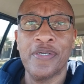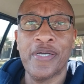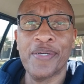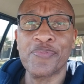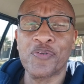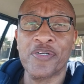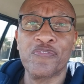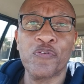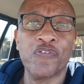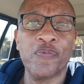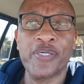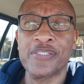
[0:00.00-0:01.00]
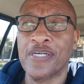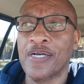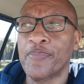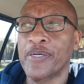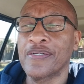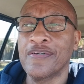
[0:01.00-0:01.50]
I'm grateful for my
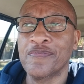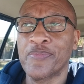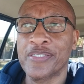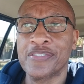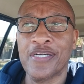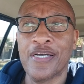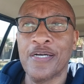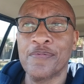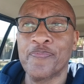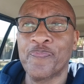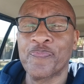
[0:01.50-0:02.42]
job. I love my job,